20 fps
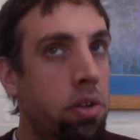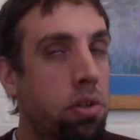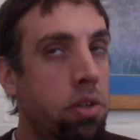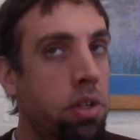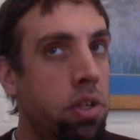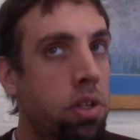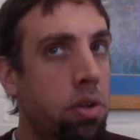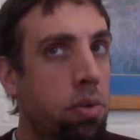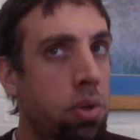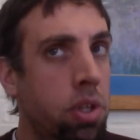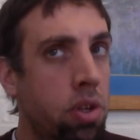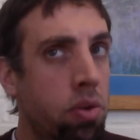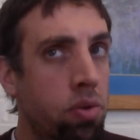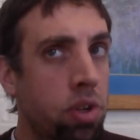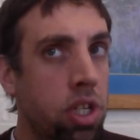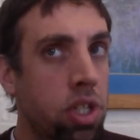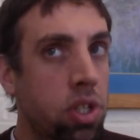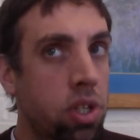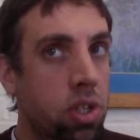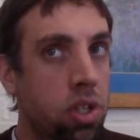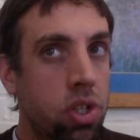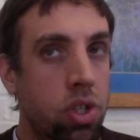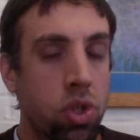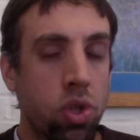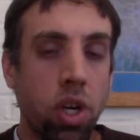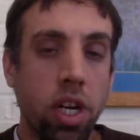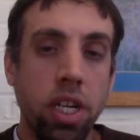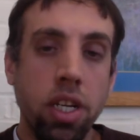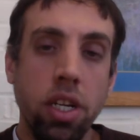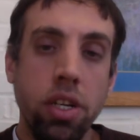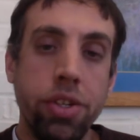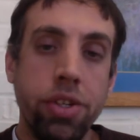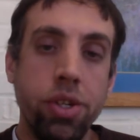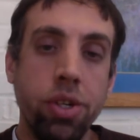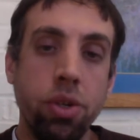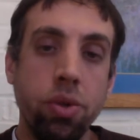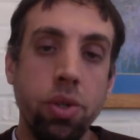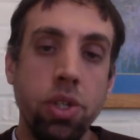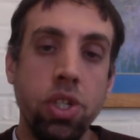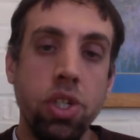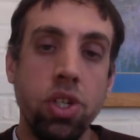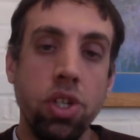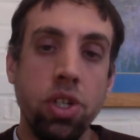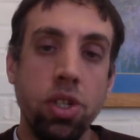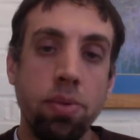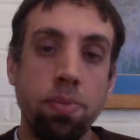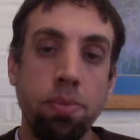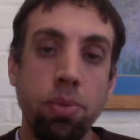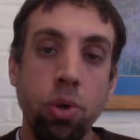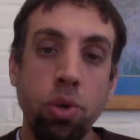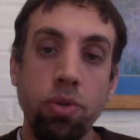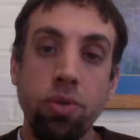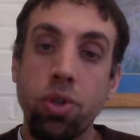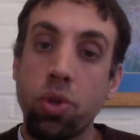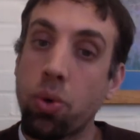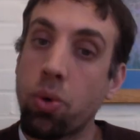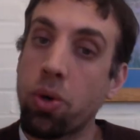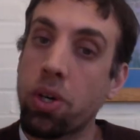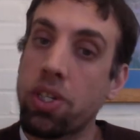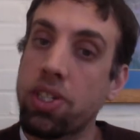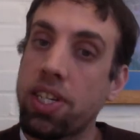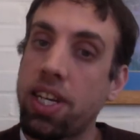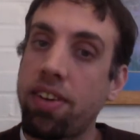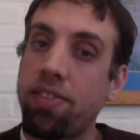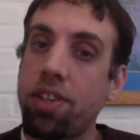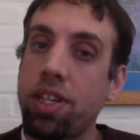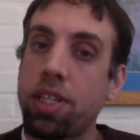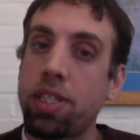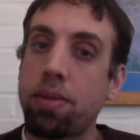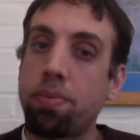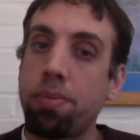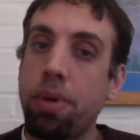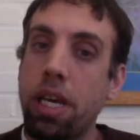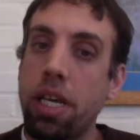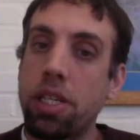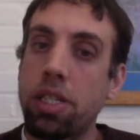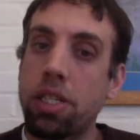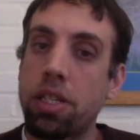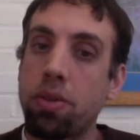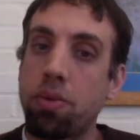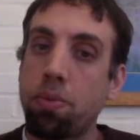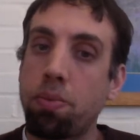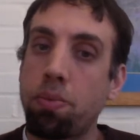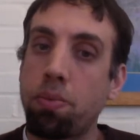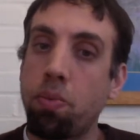what the research is trying to do is move towards an evidence-based